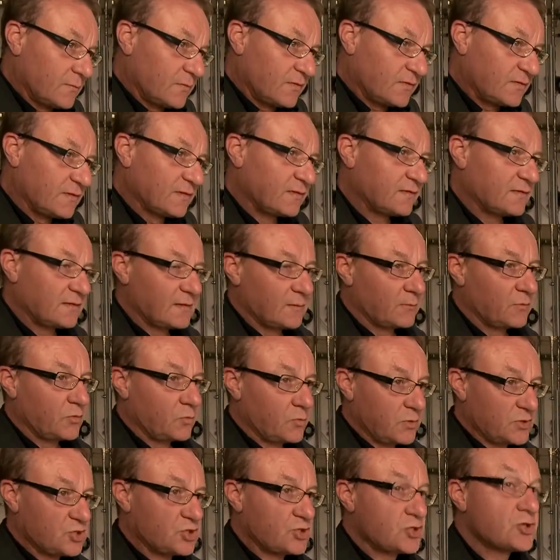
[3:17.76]
systems
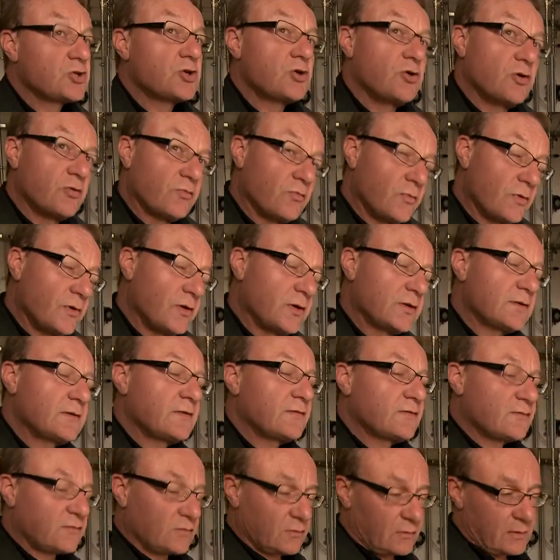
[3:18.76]
which convert
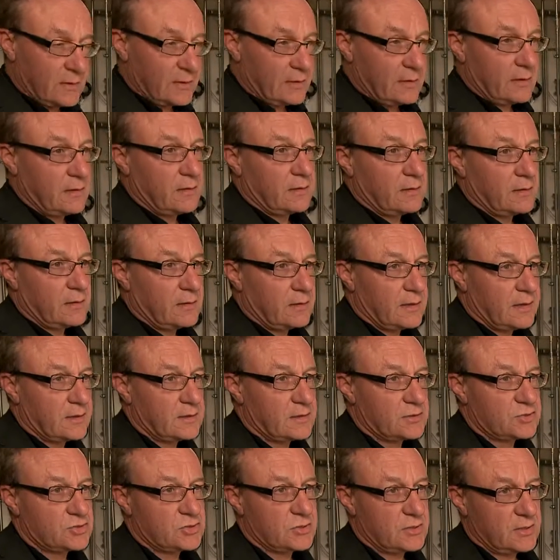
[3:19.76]
solar
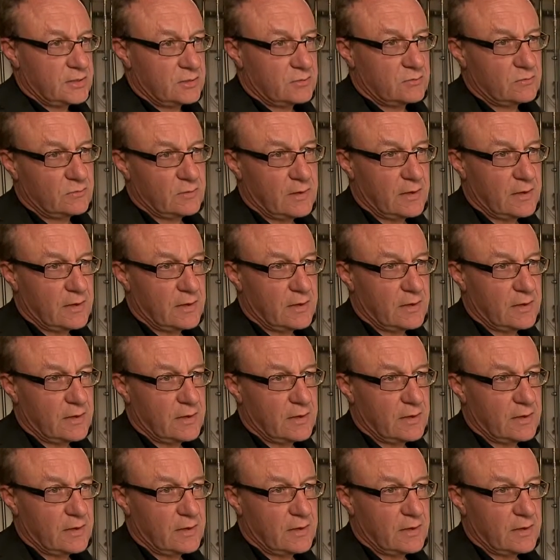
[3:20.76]
energy into